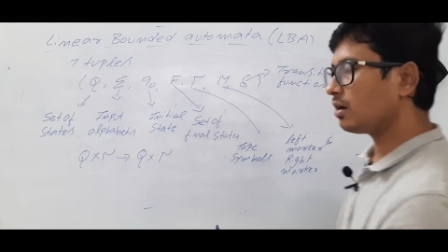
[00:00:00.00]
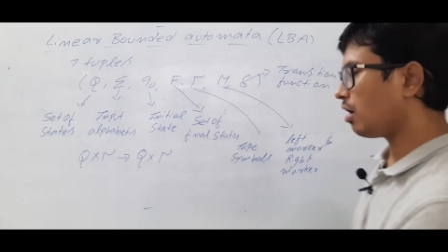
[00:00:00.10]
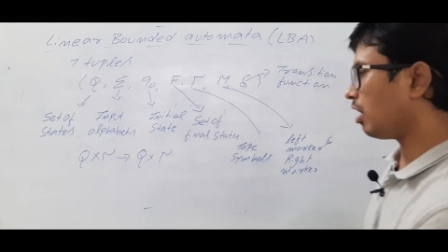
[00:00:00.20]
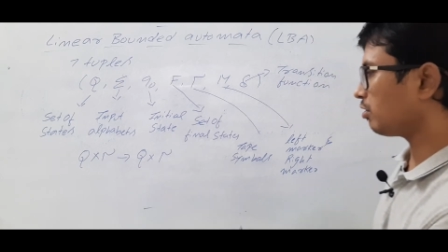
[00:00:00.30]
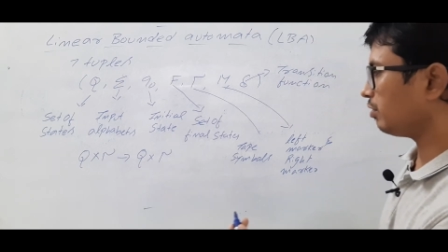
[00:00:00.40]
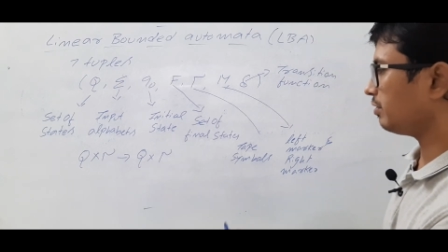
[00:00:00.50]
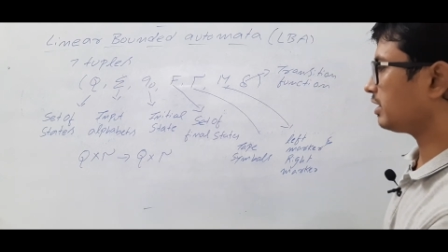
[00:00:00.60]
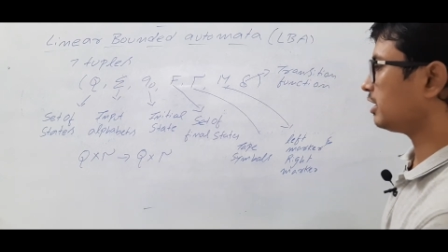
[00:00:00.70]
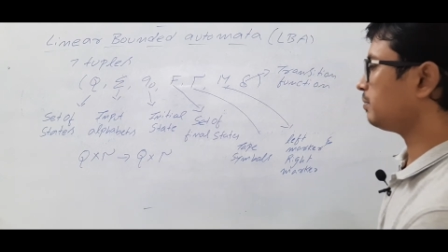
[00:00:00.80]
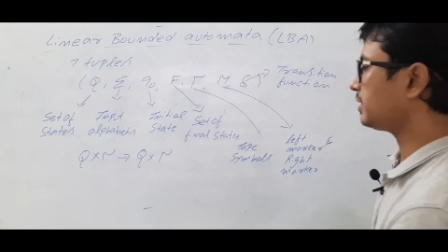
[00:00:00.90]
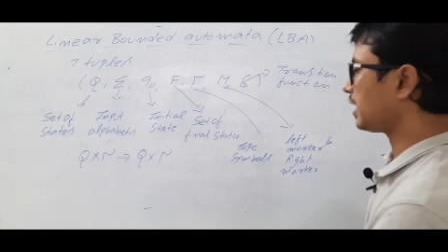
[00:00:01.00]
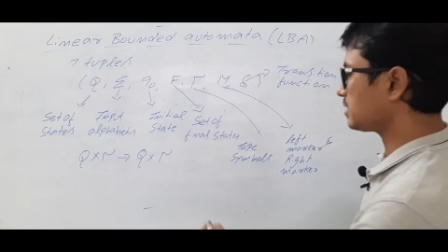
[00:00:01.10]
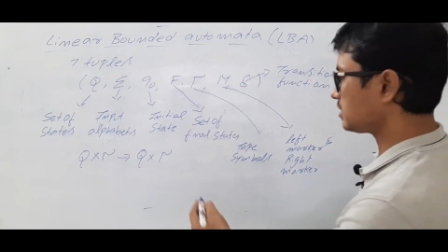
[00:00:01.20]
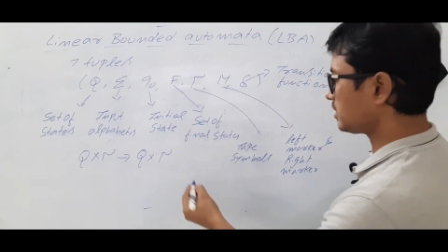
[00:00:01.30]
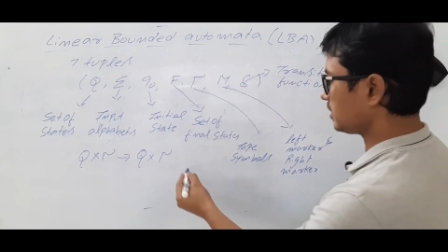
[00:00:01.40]
or we will keep it
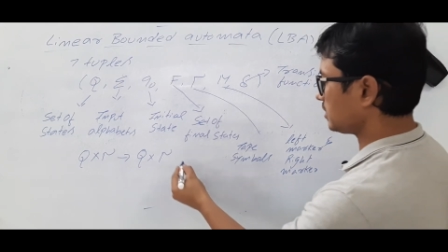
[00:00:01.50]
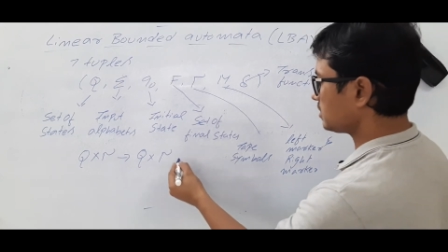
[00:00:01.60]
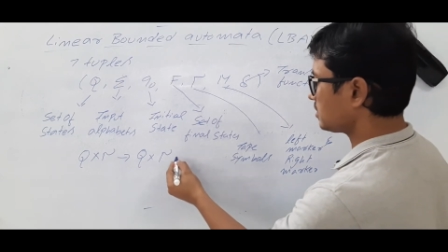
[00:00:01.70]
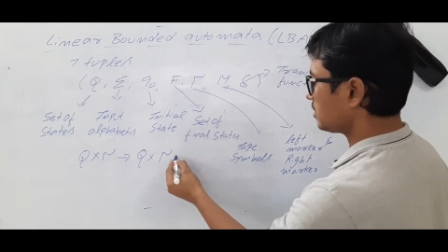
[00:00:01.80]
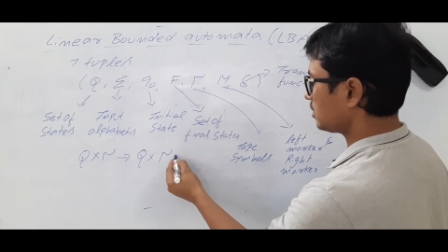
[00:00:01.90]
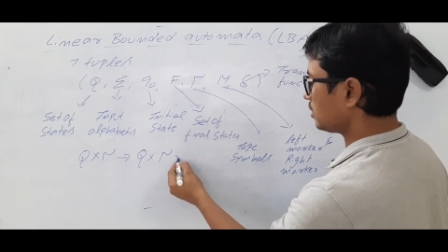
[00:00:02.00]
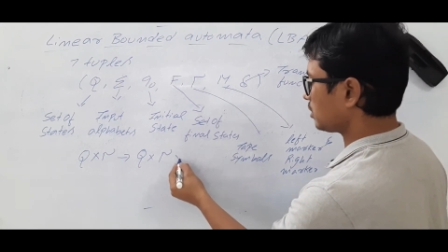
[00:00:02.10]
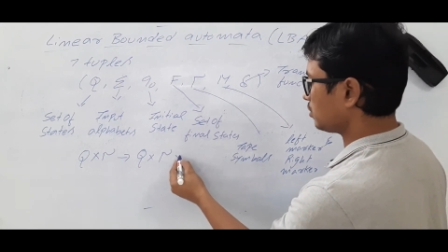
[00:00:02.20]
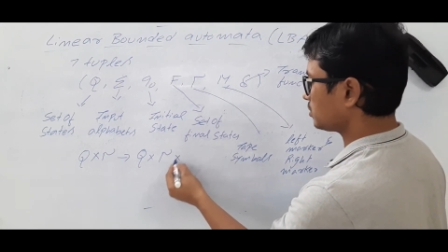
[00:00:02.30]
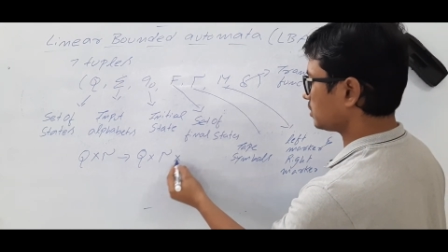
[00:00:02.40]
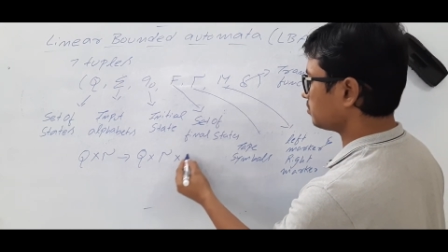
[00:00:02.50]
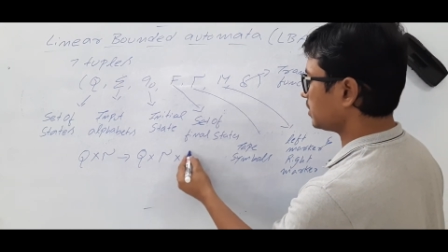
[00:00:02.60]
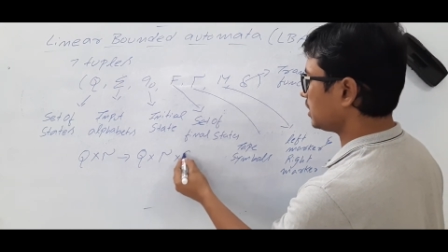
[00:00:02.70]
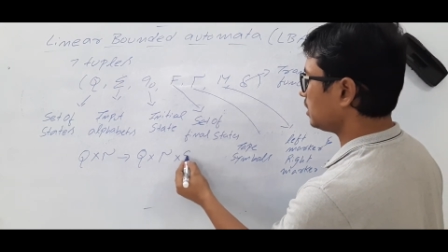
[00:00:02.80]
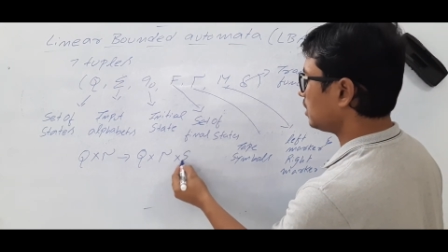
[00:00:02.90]
as it is, the tau
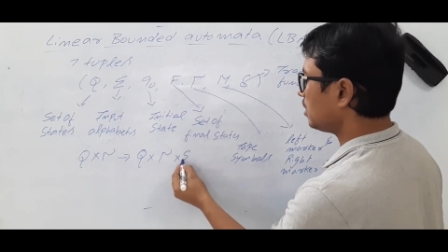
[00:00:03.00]
symbol.